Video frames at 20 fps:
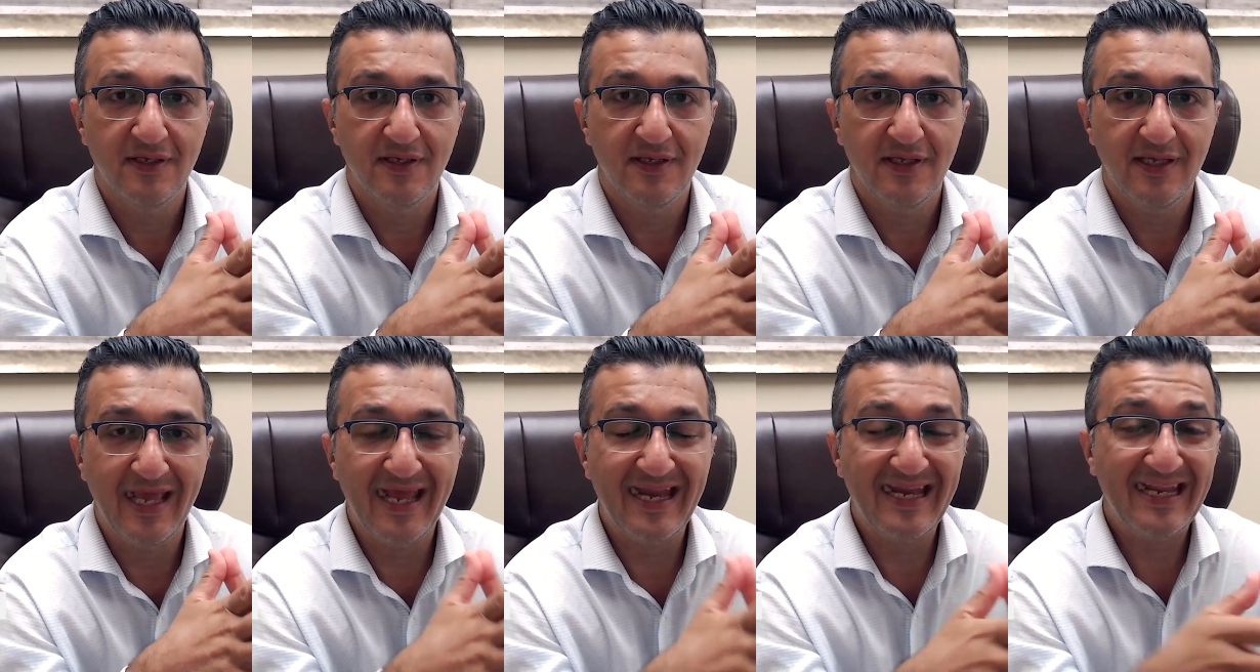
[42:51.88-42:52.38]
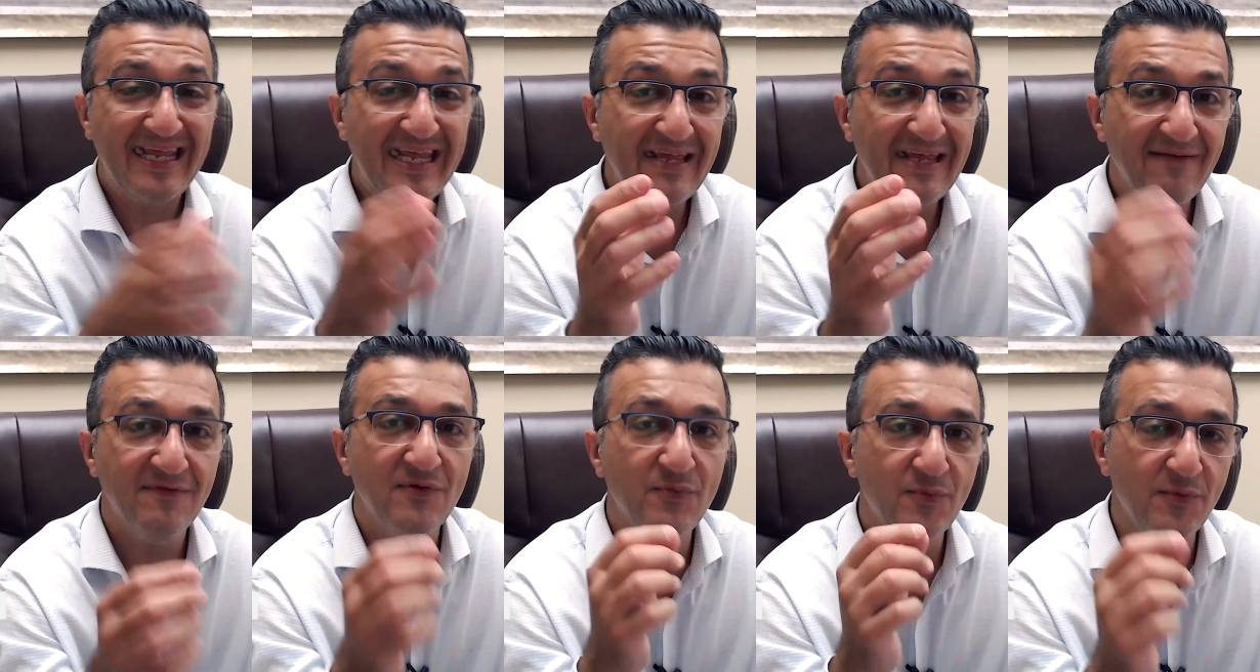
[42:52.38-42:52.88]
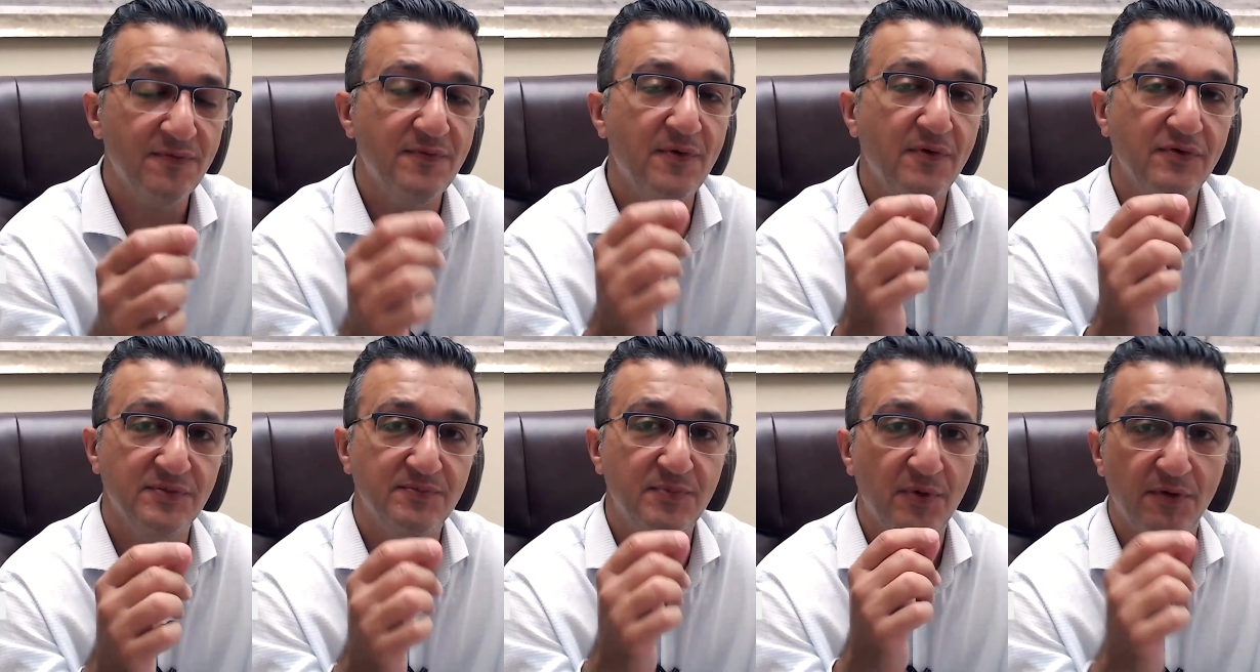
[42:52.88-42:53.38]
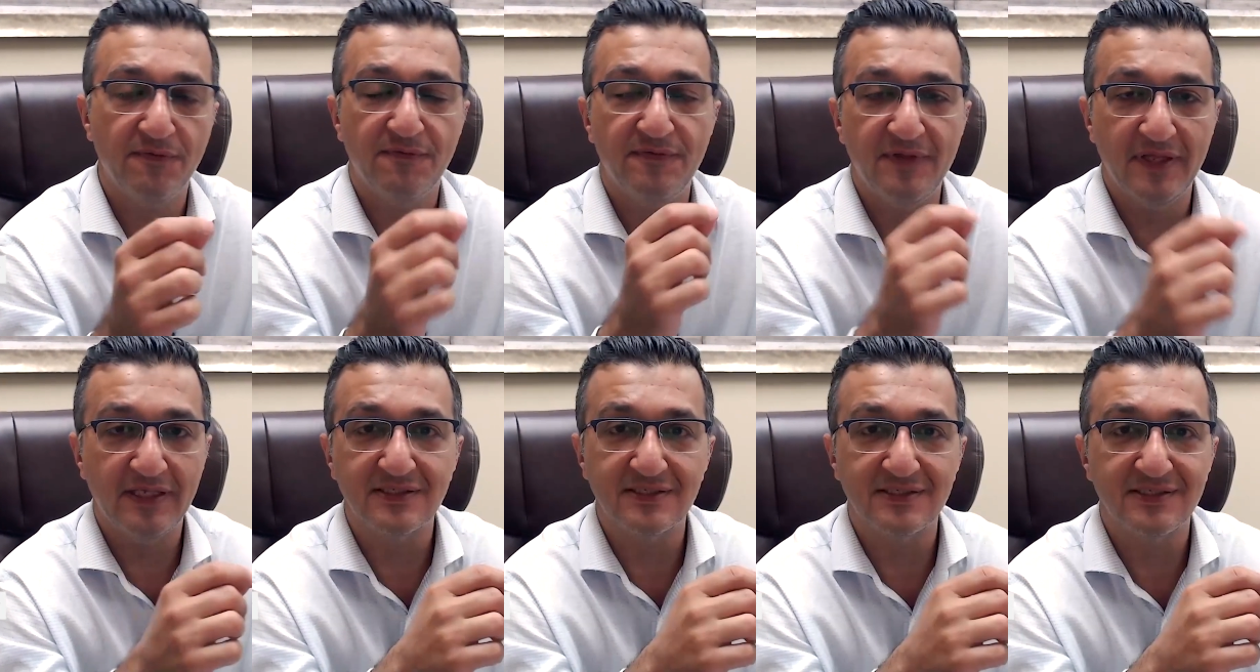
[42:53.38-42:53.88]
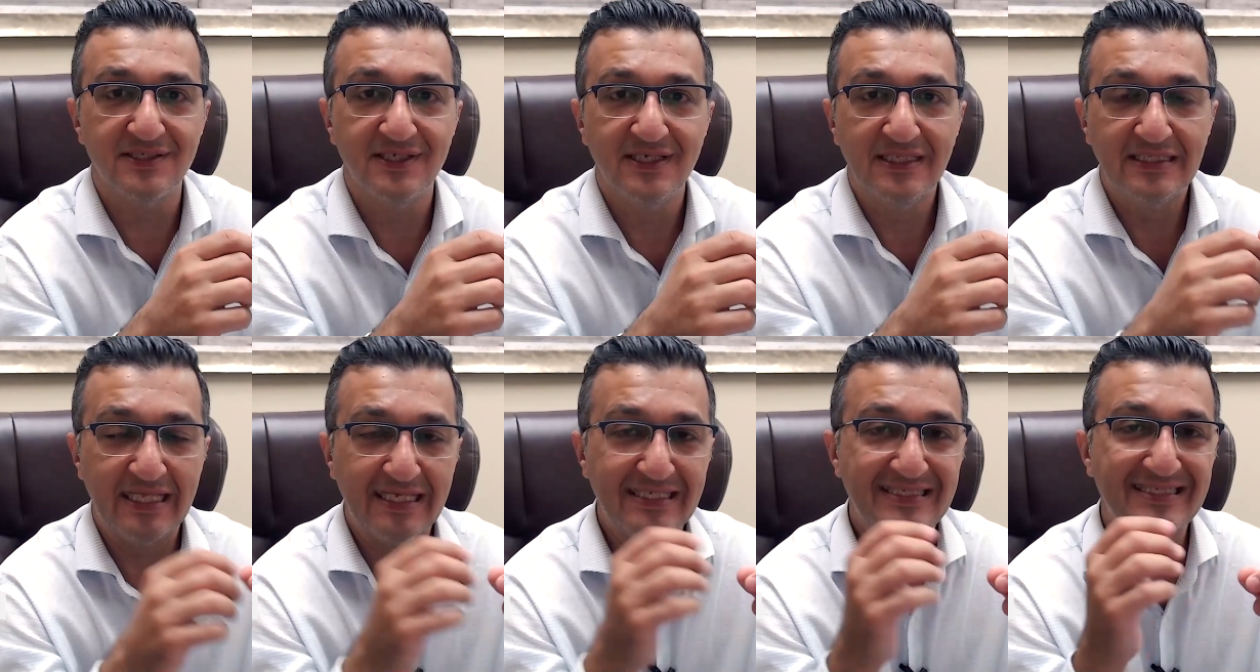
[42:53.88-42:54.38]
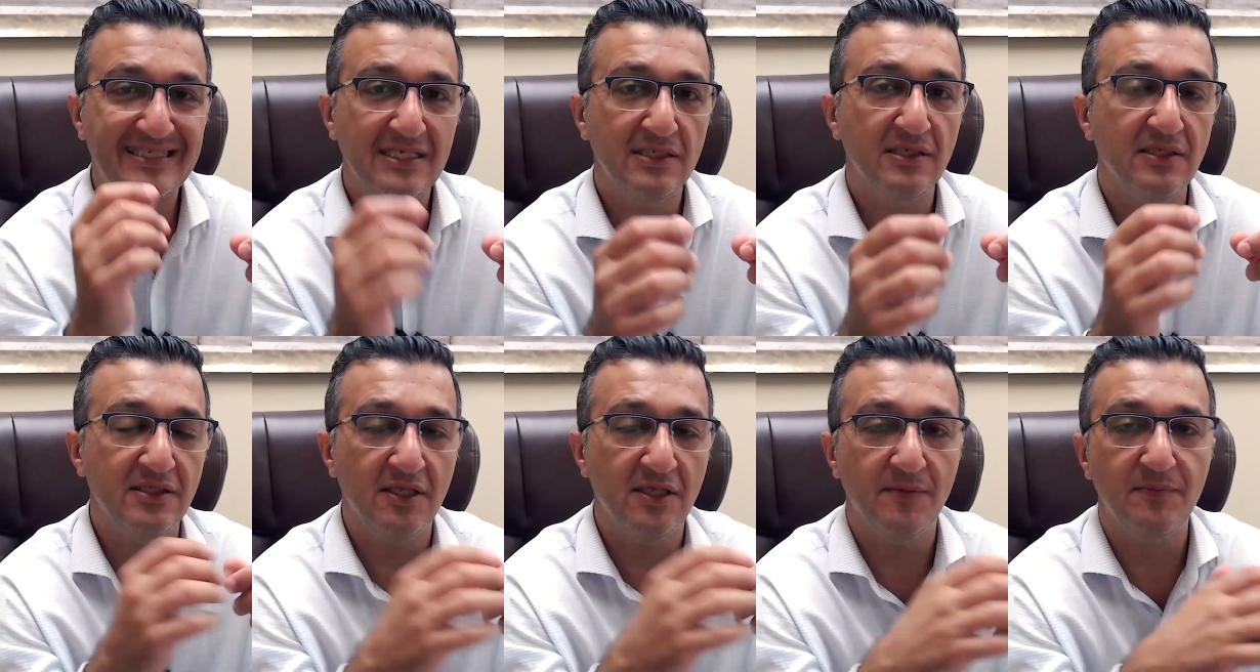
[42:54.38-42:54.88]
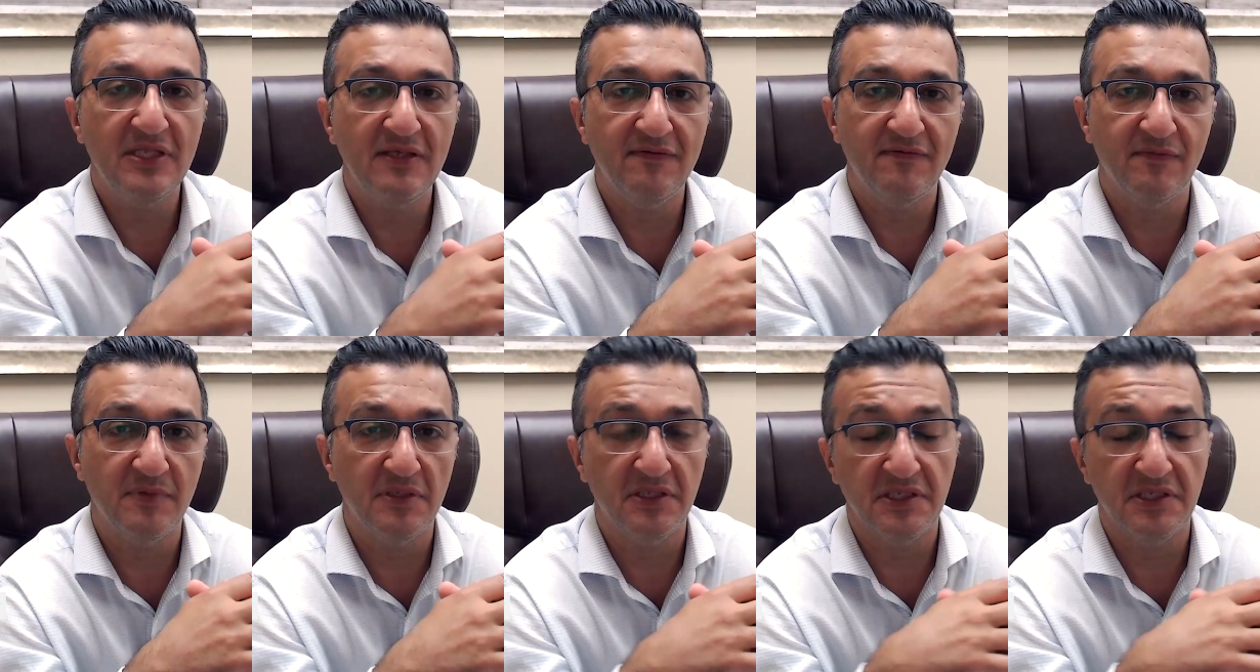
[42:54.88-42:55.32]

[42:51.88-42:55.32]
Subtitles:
and even with those both things, they still end up leaving me.